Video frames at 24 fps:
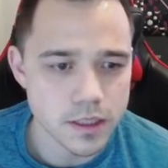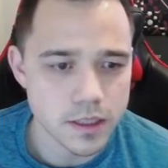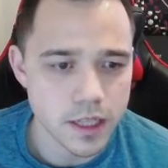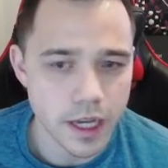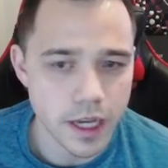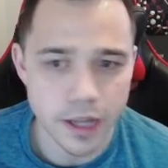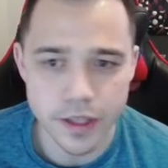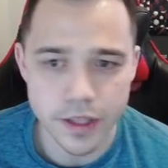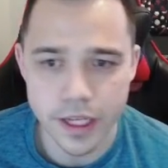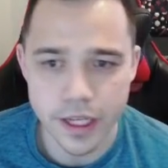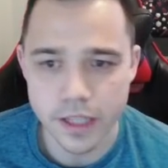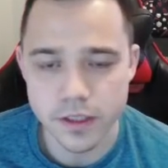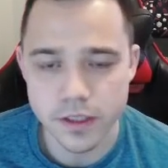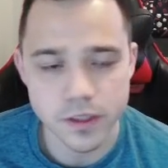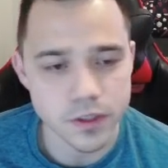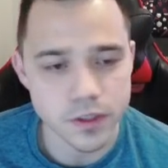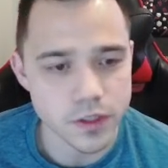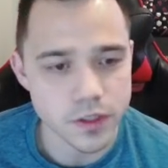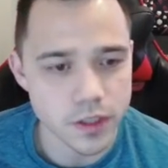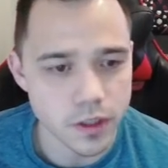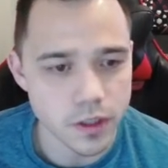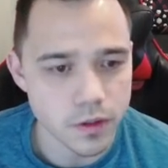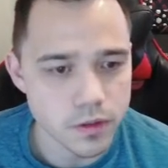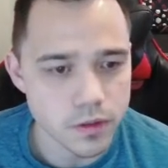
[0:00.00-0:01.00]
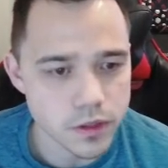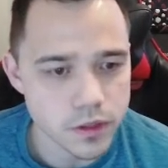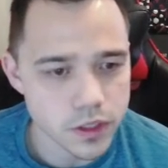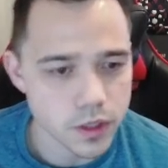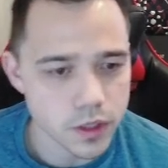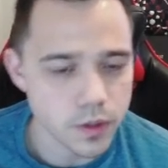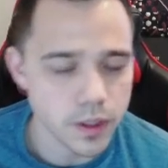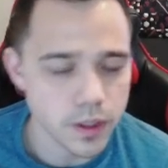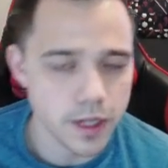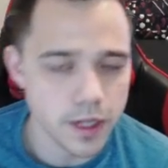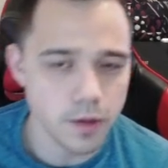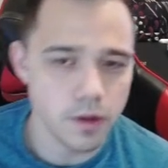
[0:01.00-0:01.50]
And the answer is no.
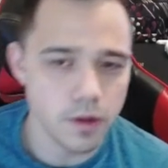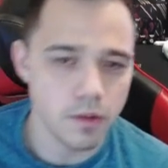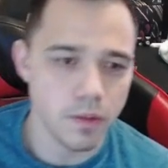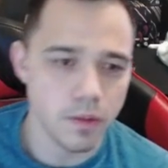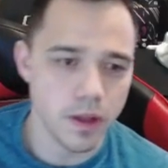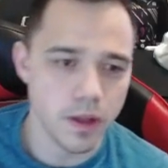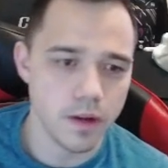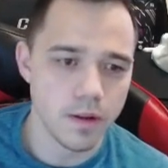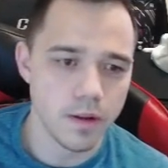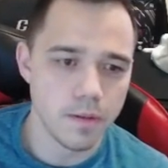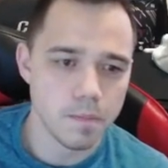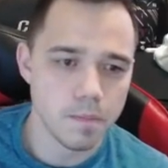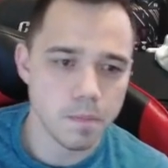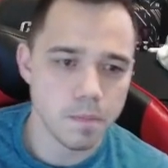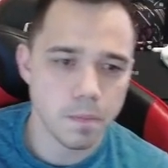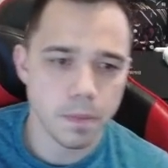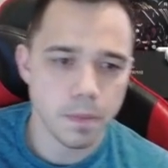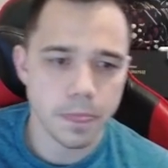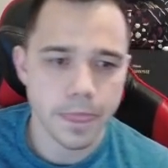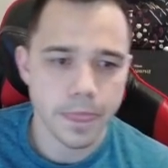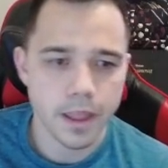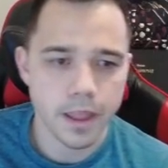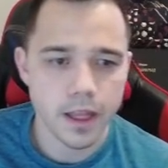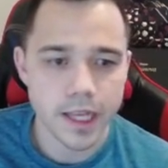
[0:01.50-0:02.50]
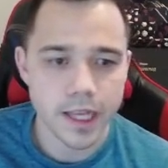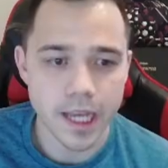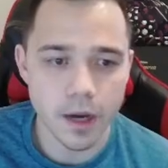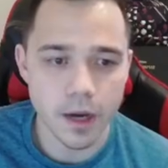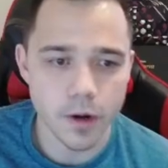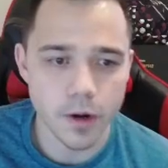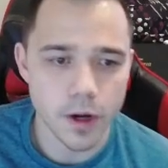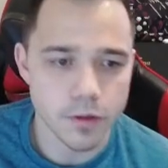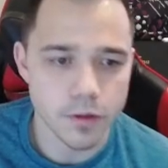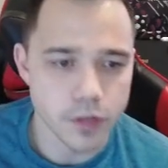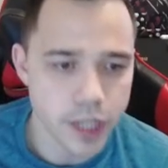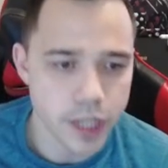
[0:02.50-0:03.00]
So it would have been counter
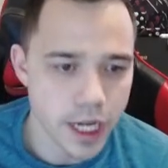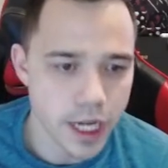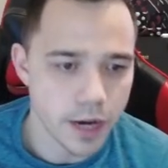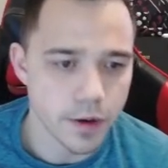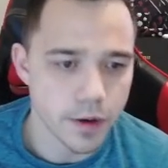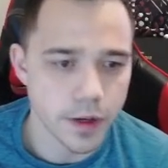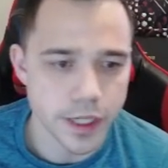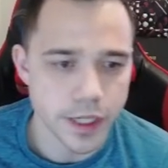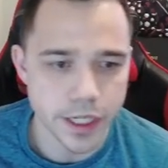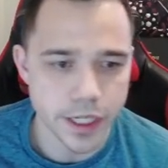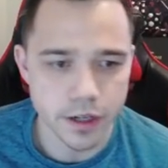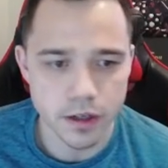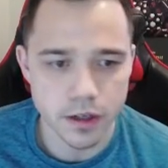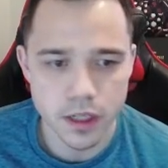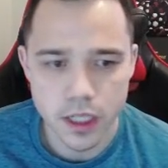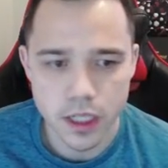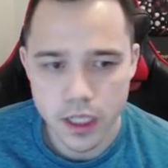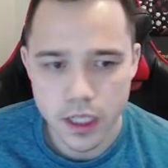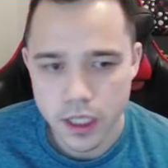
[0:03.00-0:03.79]
after counter here.